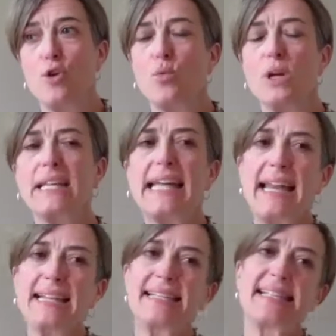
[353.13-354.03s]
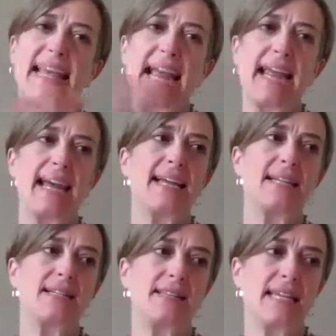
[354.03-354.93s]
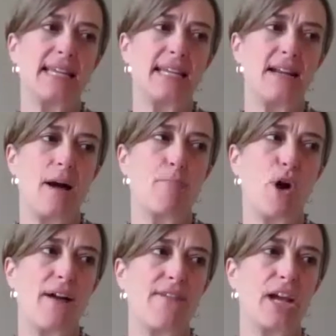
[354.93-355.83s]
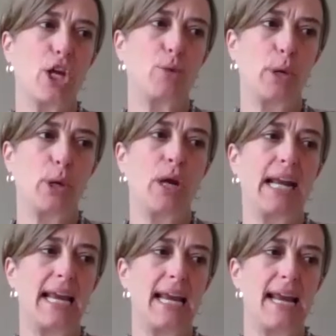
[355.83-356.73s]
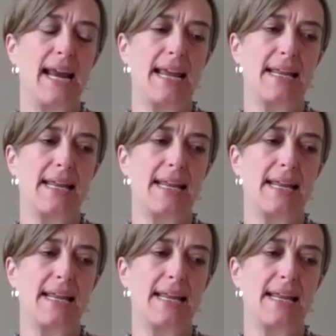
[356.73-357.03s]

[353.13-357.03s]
really kind of scanned the nonprofit community